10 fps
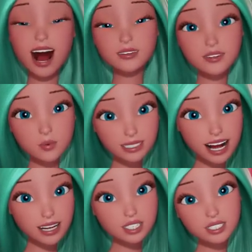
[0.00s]
And then you
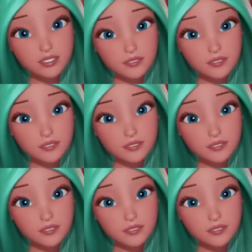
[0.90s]
attach it to the